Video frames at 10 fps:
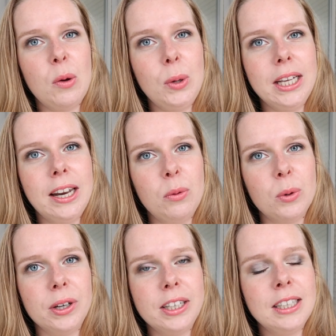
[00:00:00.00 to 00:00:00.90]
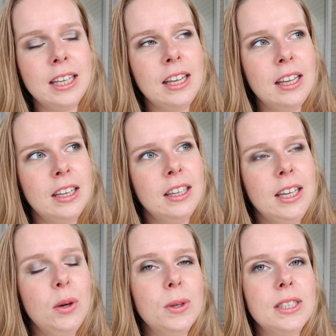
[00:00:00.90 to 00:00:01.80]
When I got at work,
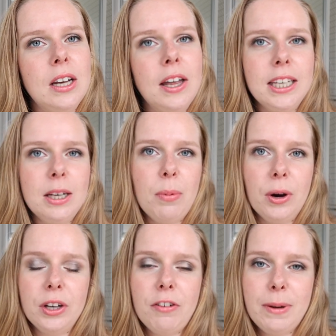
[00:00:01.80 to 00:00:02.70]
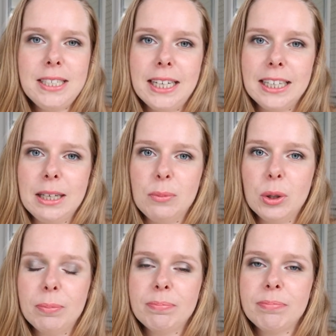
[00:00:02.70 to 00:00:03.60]
it was not in the pocket of my jacket
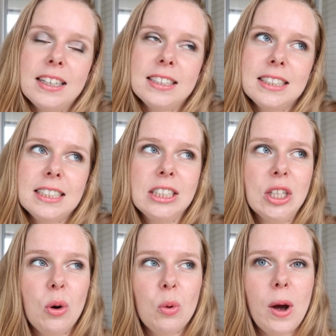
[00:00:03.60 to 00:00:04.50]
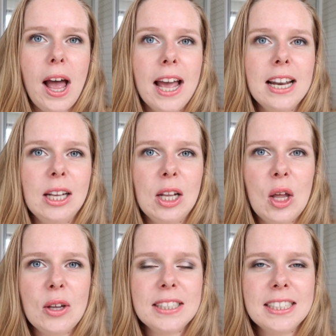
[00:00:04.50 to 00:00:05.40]
anymore. So I
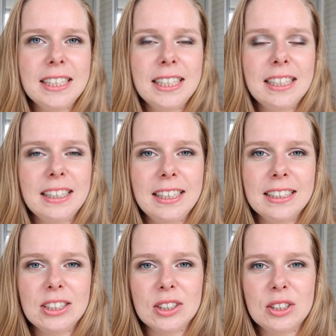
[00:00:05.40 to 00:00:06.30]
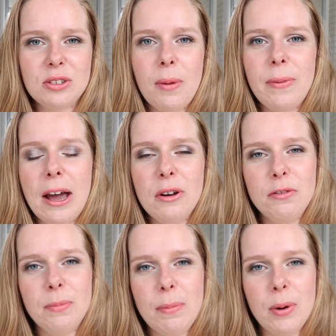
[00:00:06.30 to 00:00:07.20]
lost it, it just dropped out
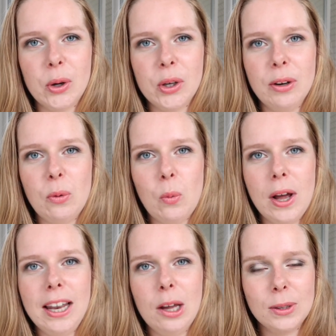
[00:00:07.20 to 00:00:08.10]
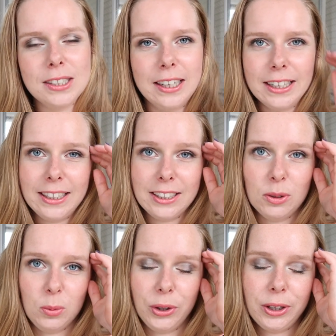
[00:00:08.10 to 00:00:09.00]
of my pocket while I was cycling
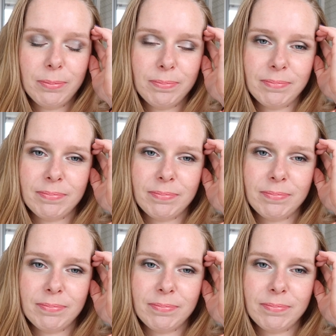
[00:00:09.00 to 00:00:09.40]
to work